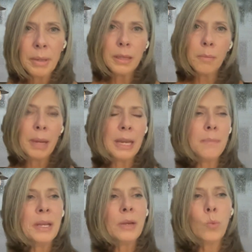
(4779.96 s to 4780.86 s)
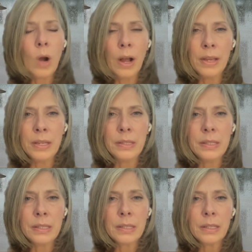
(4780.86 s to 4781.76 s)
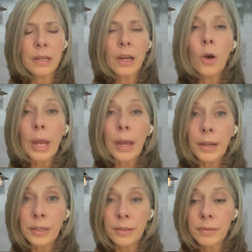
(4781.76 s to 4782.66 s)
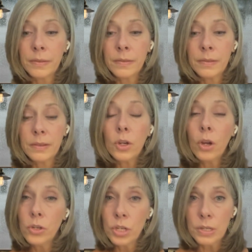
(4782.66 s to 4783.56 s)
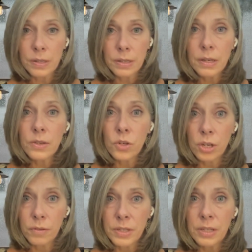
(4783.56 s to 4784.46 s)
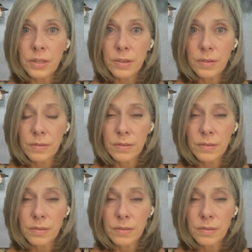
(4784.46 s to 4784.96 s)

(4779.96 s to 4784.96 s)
But the baby was, okay, consciousness has shifted.